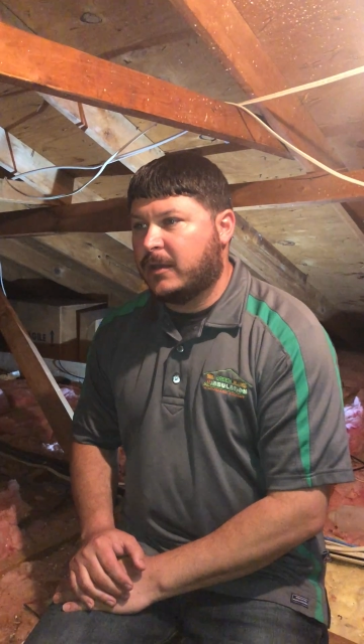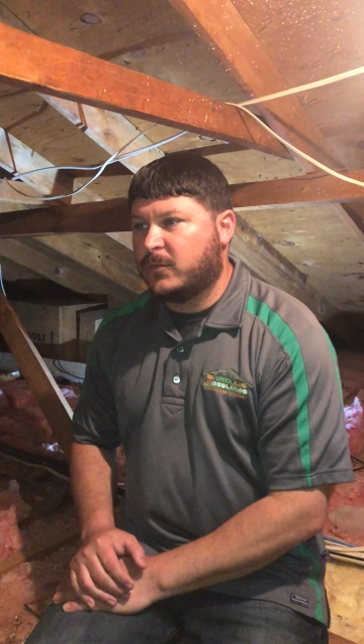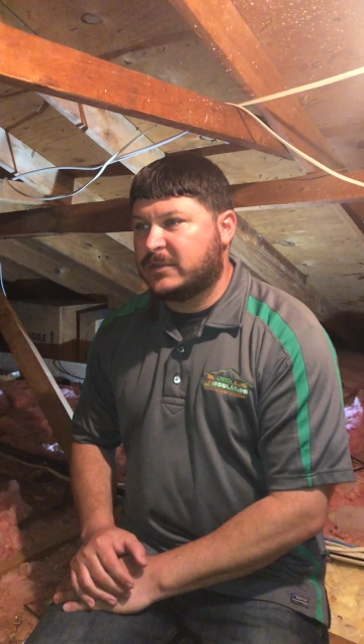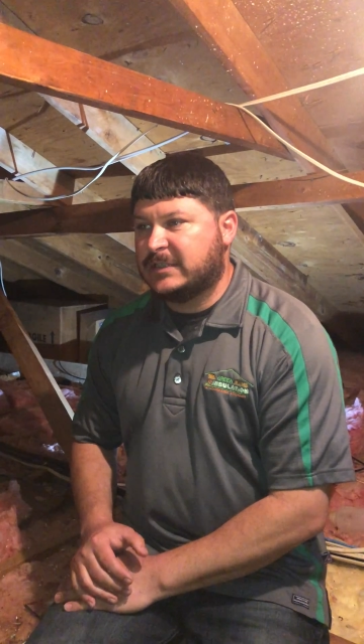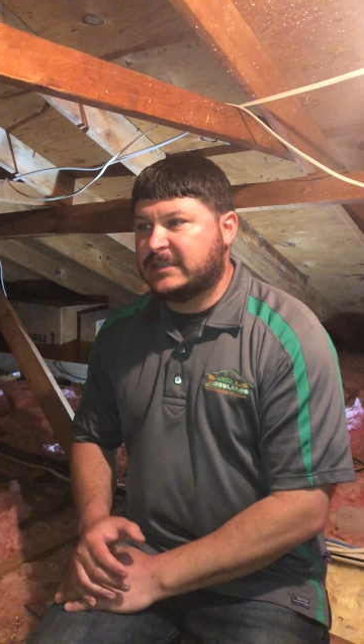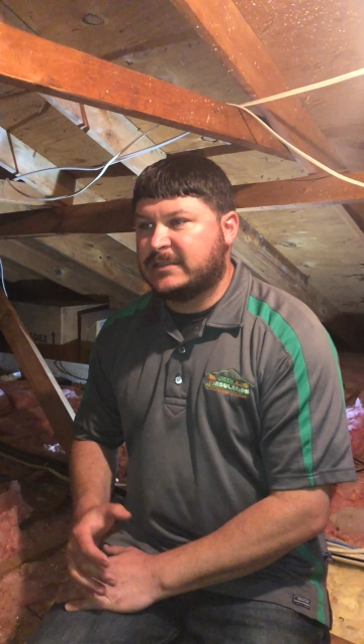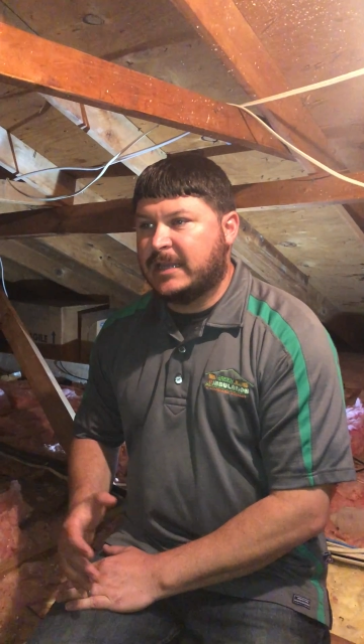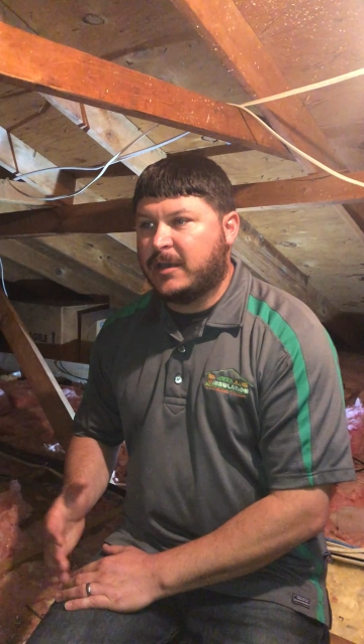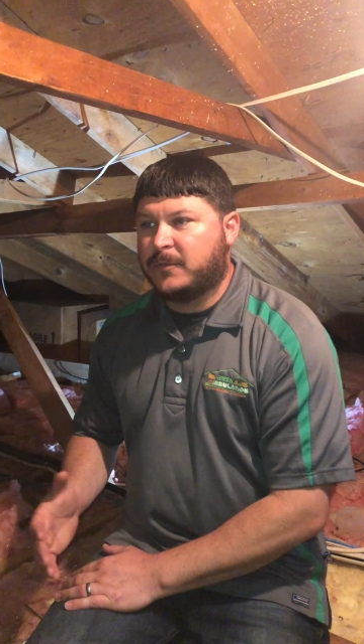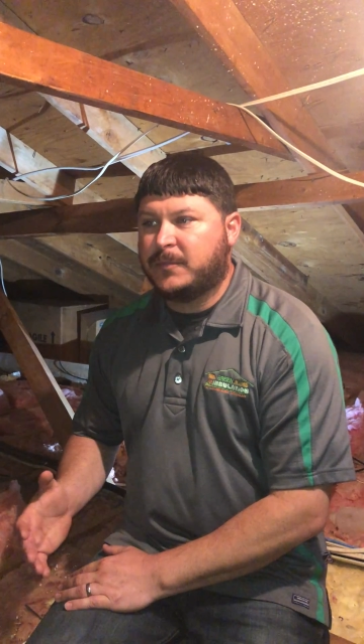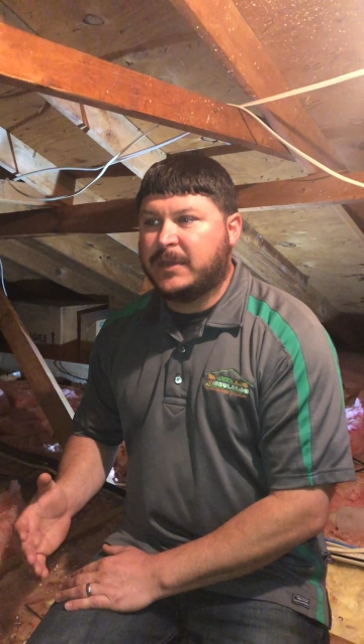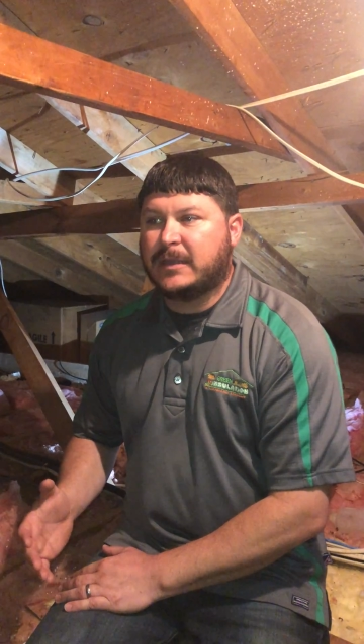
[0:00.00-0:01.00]
which has
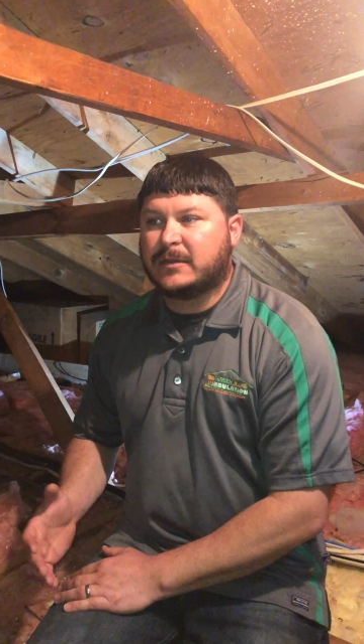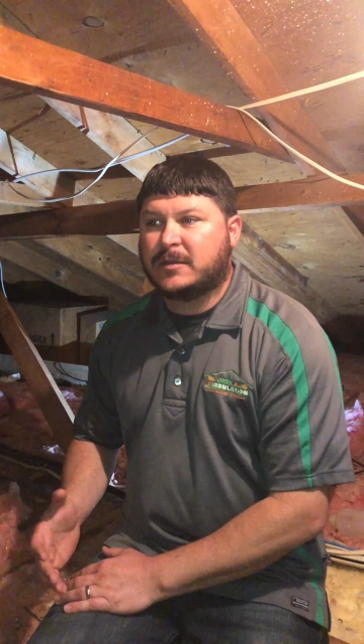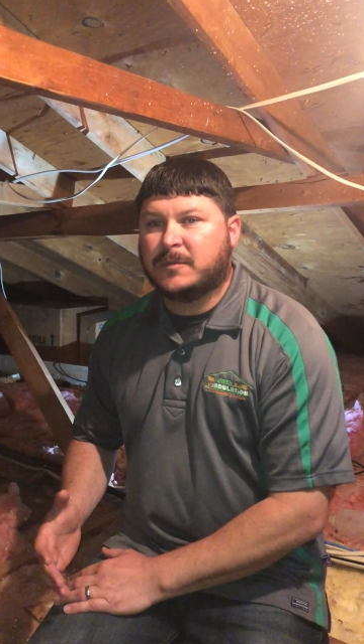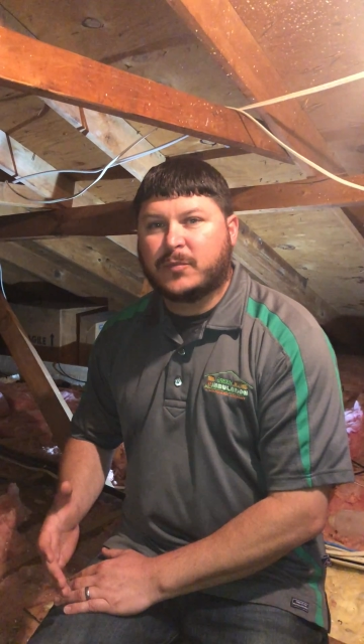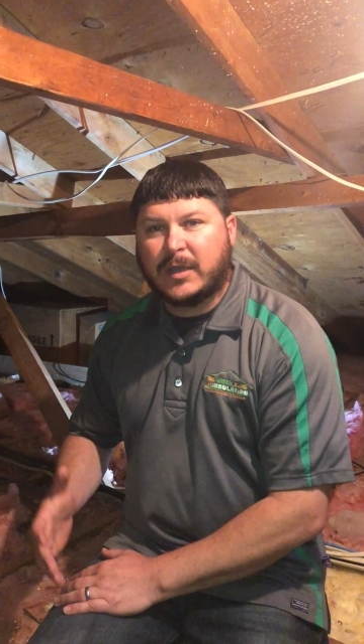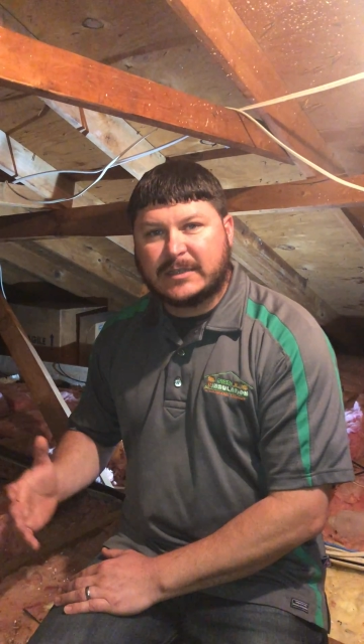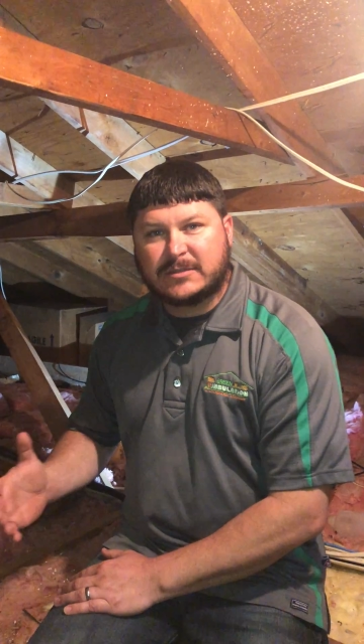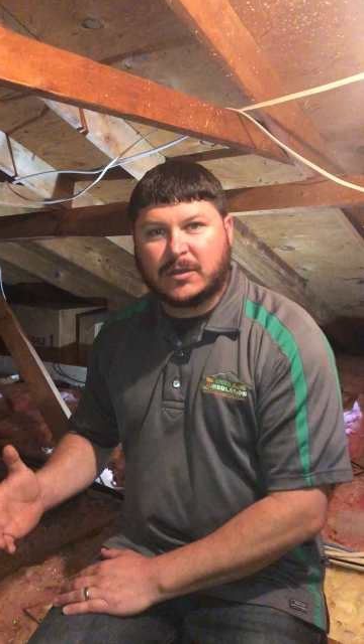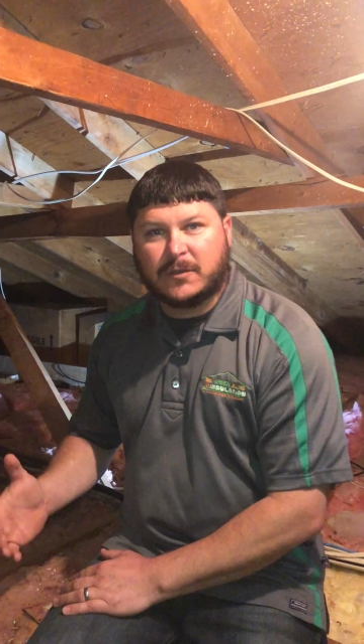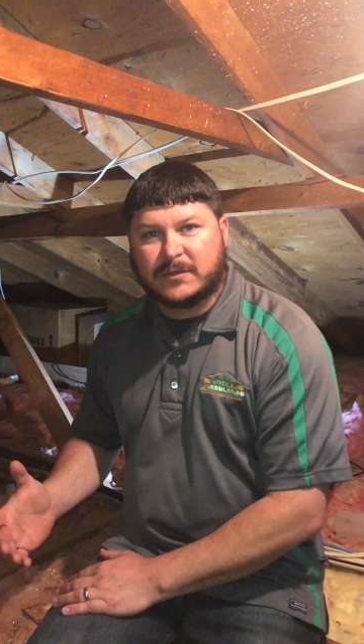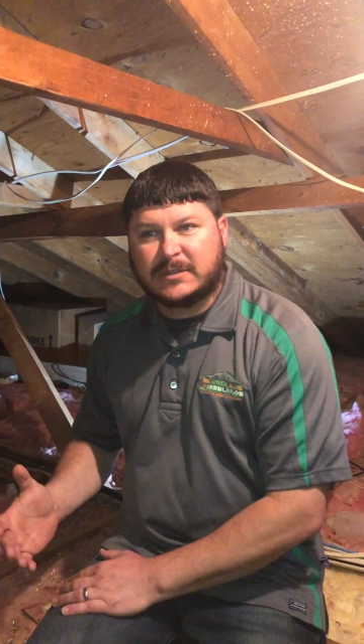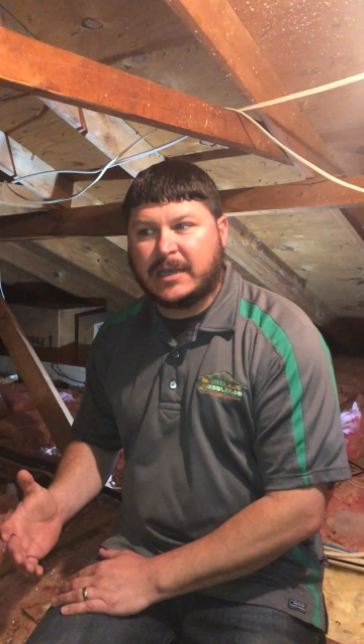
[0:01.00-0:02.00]
now been compressed
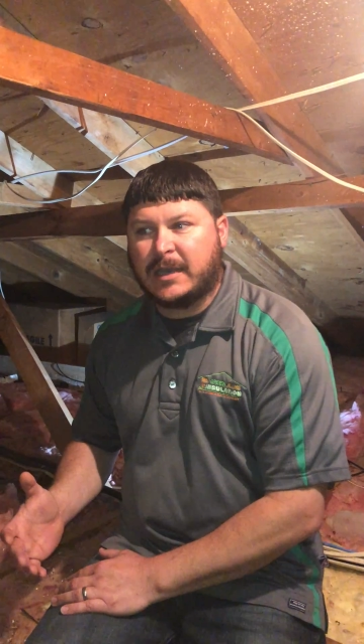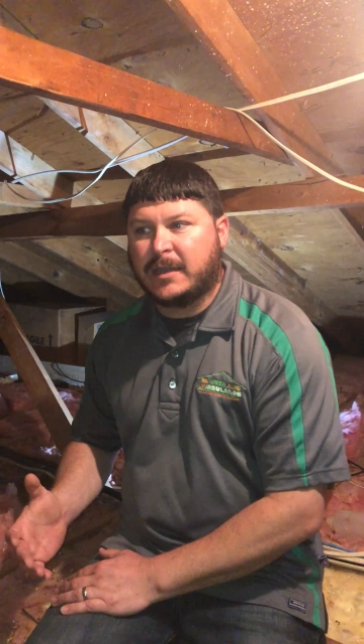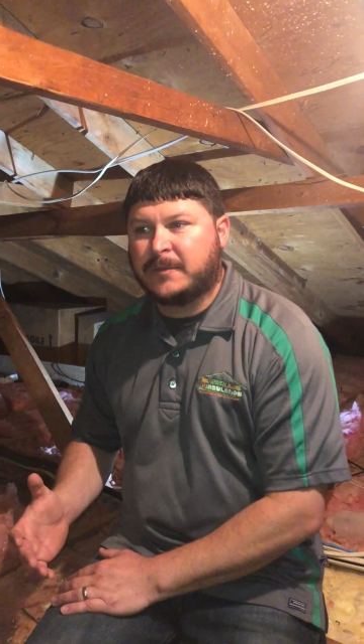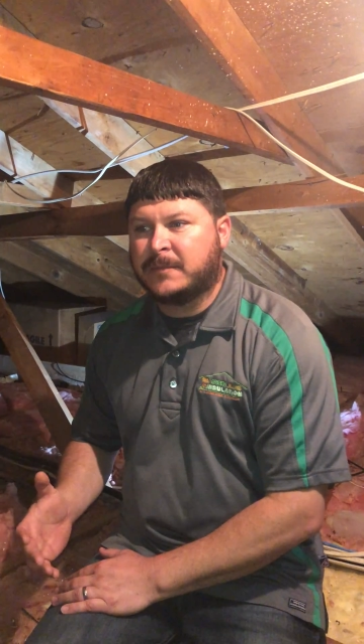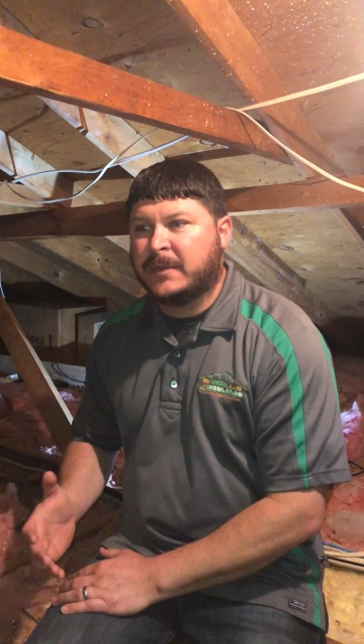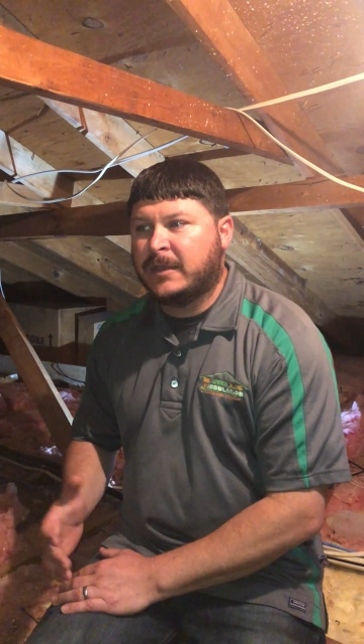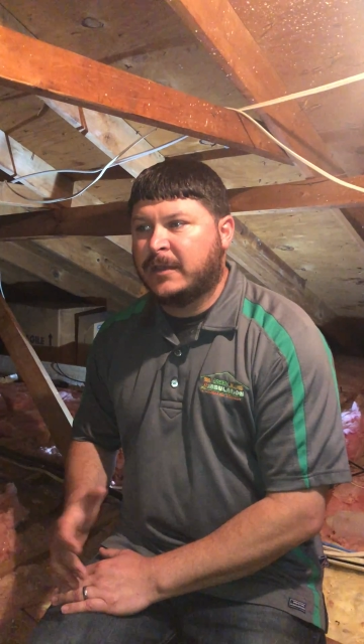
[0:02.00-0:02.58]
over time.